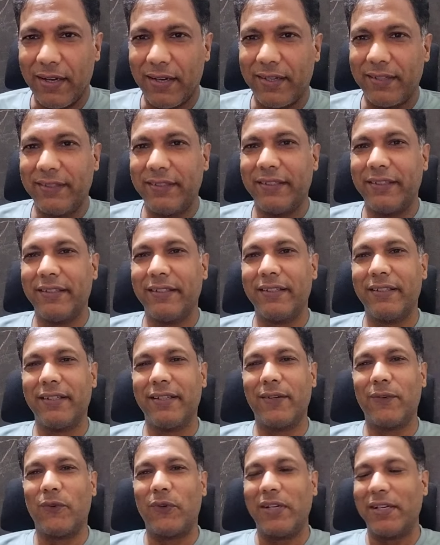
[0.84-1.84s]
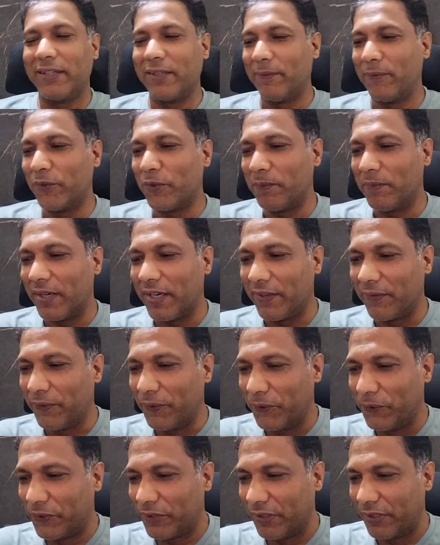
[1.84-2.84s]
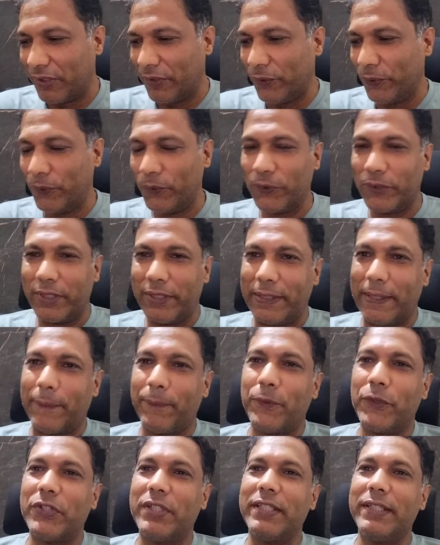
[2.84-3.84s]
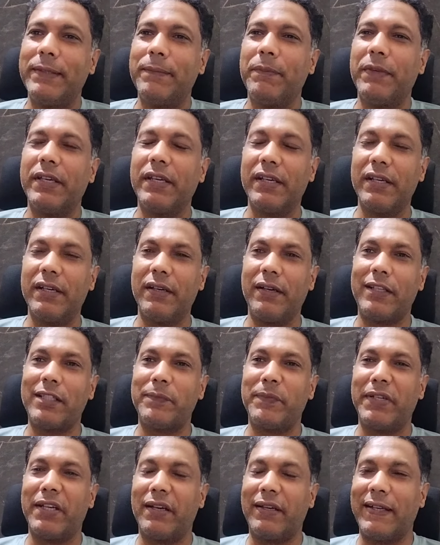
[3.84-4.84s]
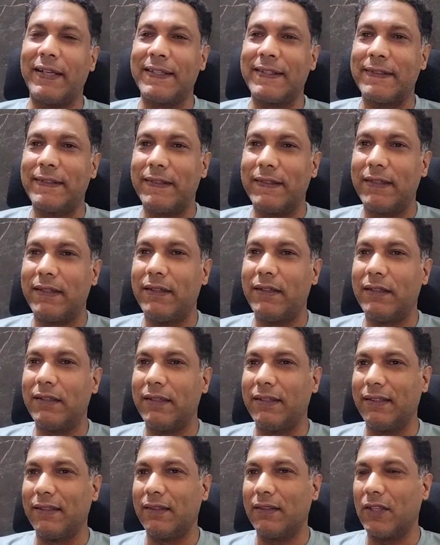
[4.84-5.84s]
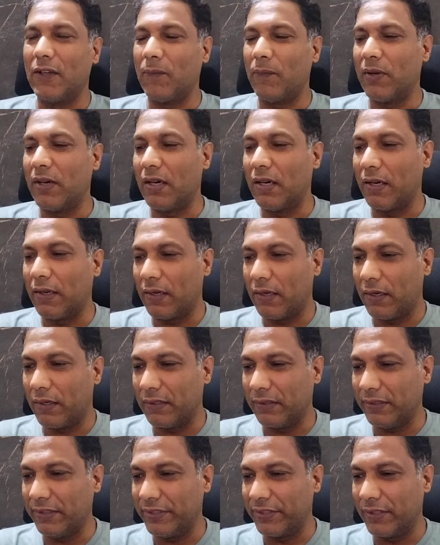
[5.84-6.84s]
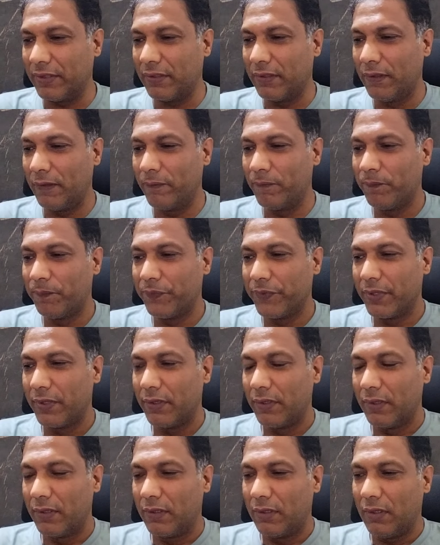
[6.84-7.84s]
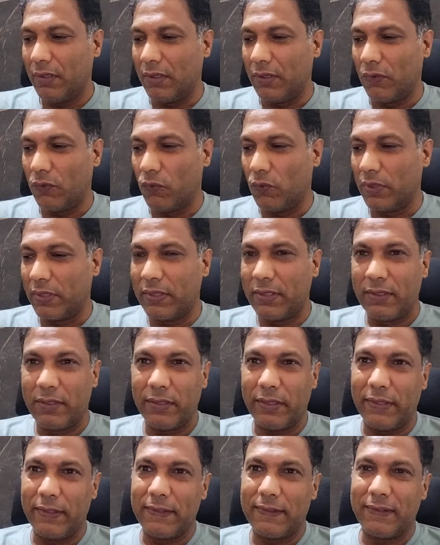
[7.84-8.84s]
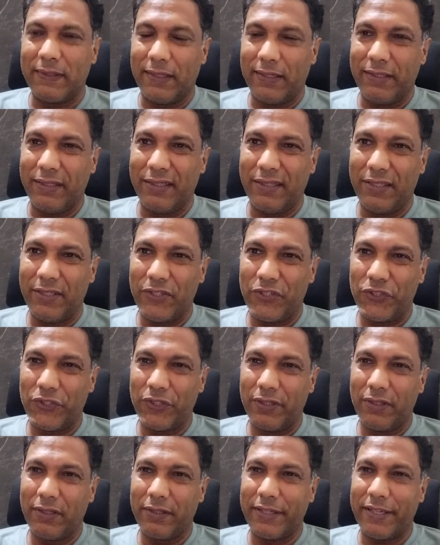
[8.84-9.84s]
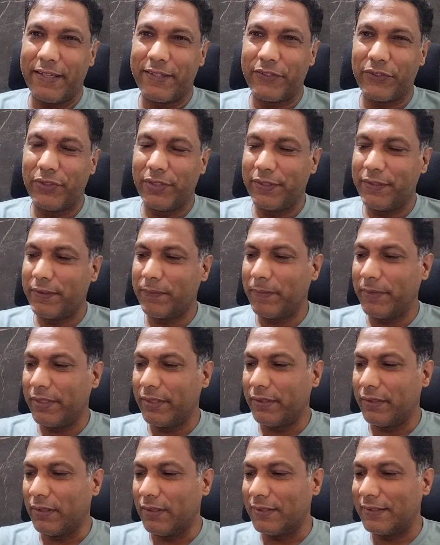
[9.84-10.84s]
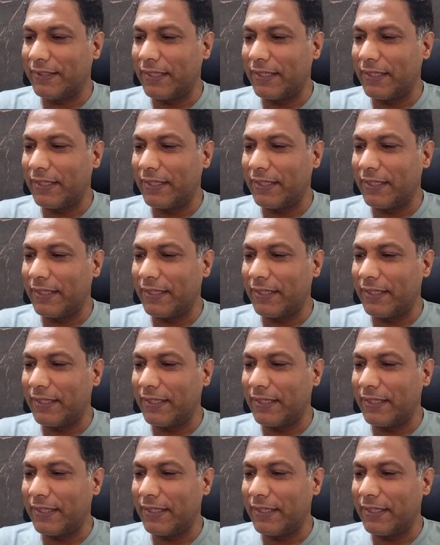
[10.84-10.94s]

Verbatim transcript: Hi there, welcome to my views and news. A deputy mayor has been arrested in the Amhara region. Uh, what is the allegation against this mayor?